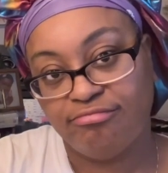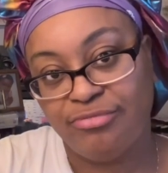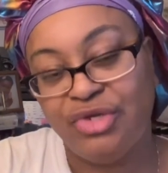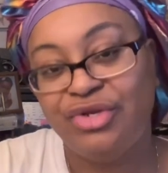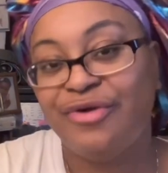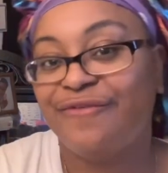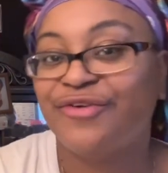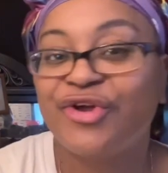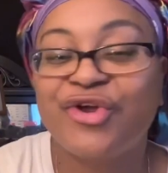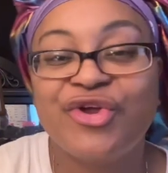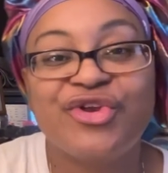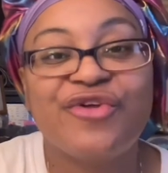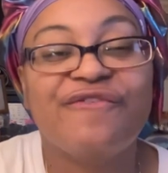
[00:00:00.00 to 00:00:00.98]
You know, for
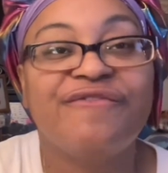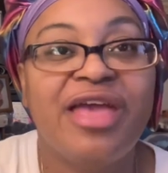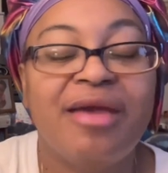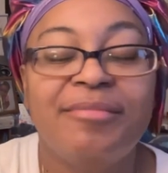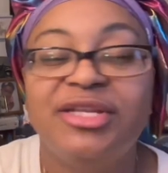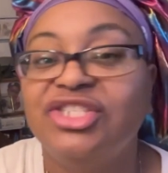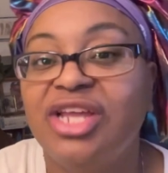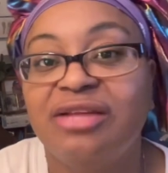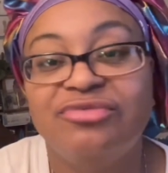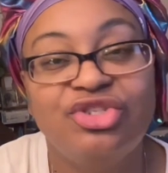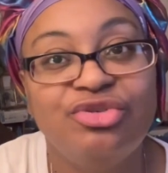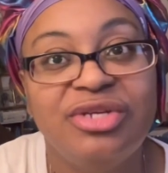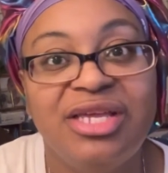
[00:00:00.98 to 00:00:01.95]
her and her family, she
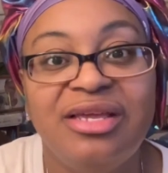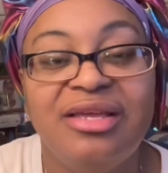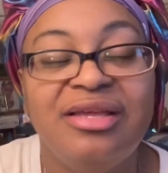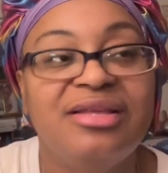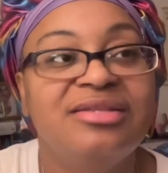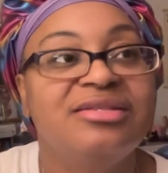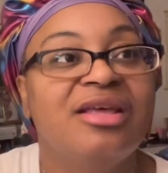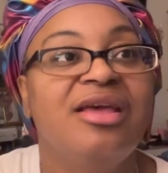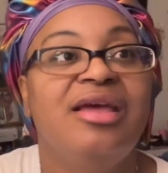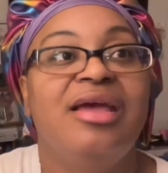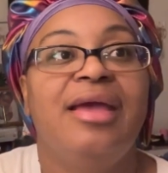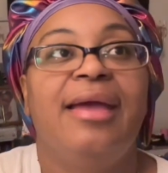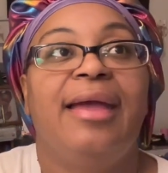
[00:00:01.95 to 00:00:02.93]
have two kids
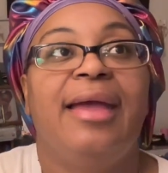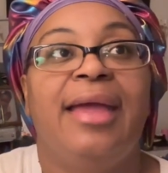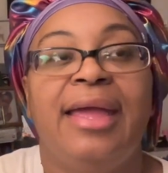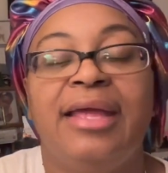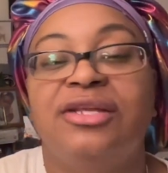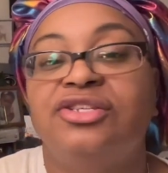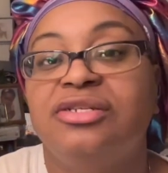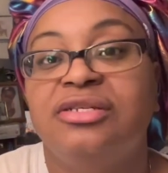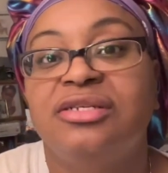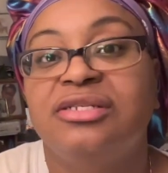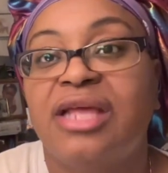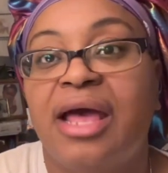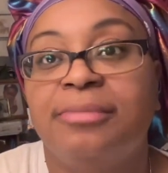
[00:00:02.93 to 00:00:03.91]
and
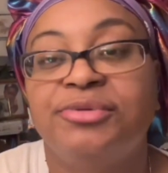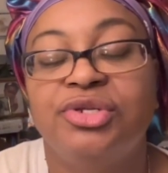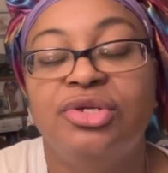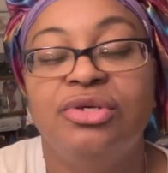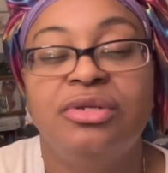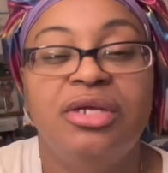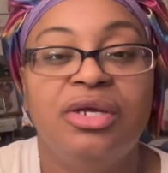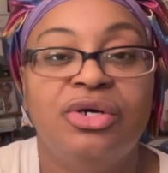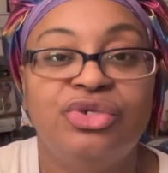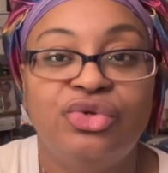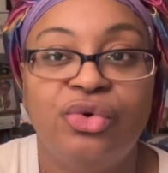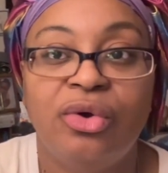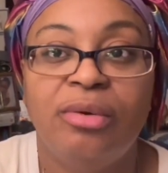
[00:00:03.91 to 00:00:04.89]
she is absolutely
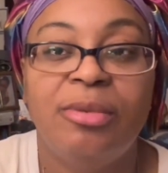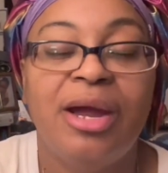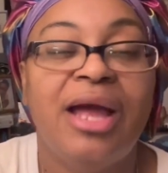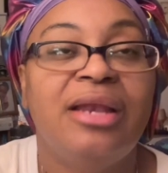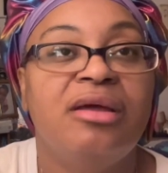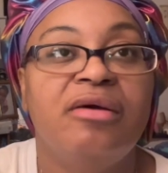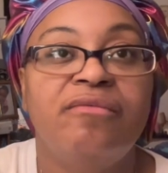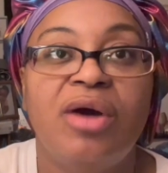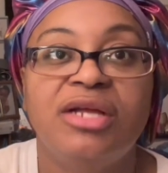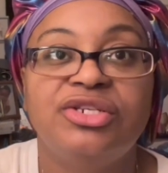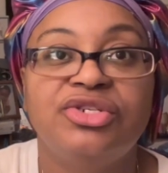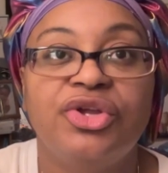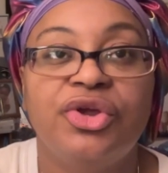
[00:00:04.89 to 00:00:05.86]
adorable. I love
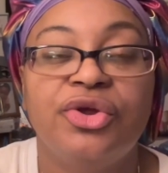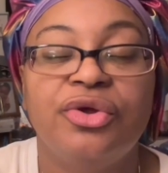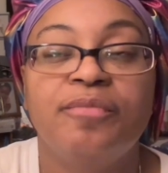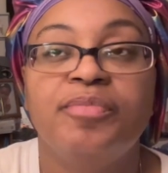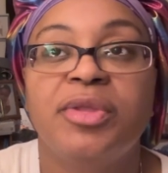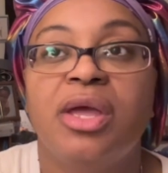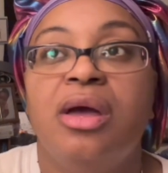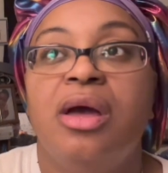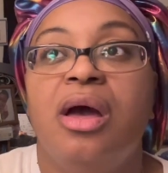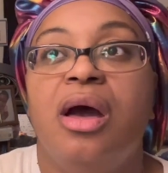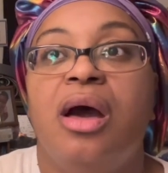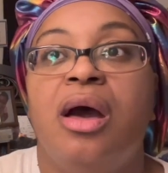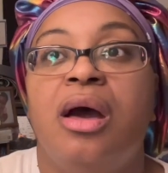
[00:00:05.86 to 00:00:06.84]
watching her.
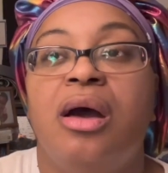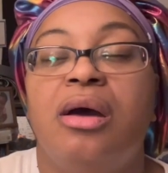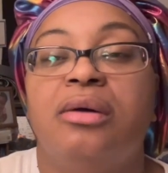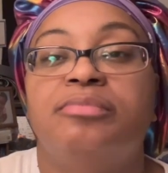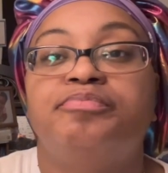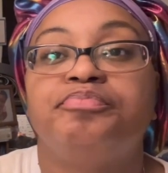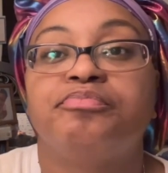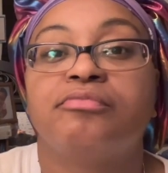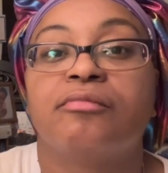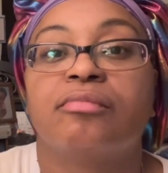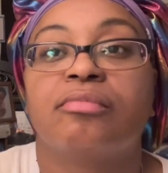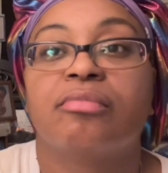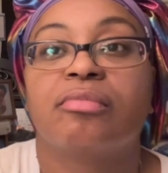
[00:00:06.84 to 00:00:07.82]
Um,
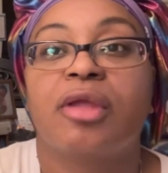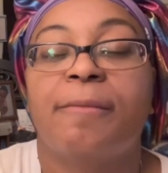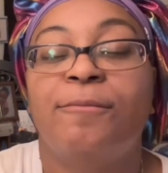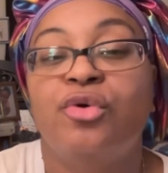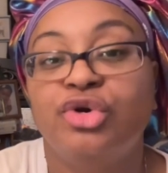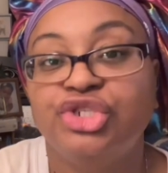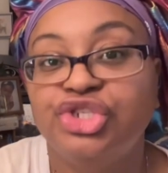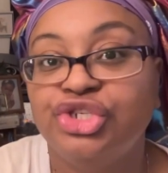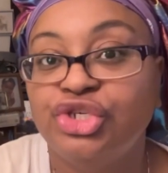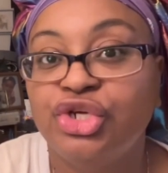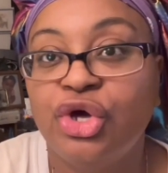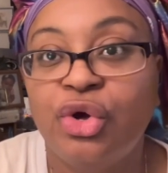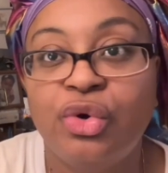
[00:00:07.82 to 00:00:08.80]
Portia
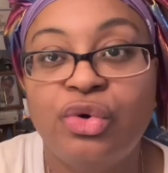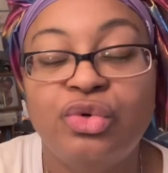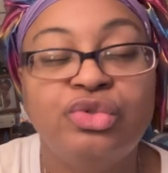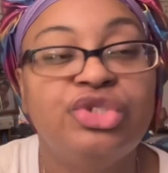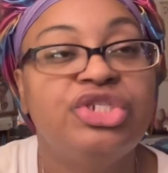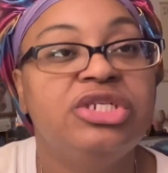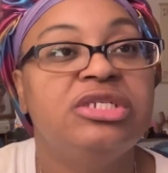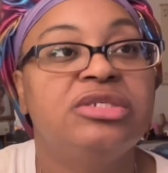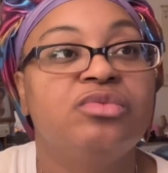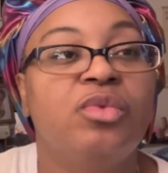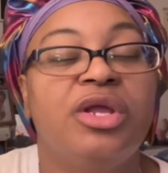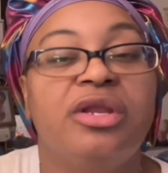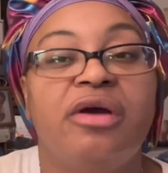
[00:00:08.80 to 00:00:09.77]
Nicole, she is
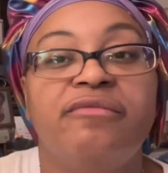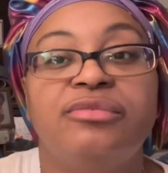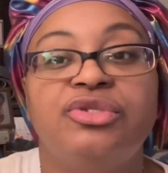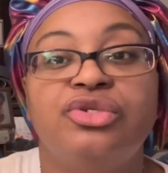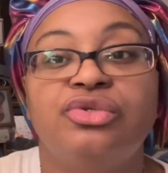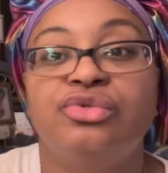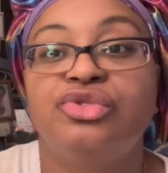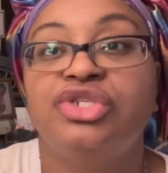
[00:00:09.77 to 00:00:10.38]
one of them too.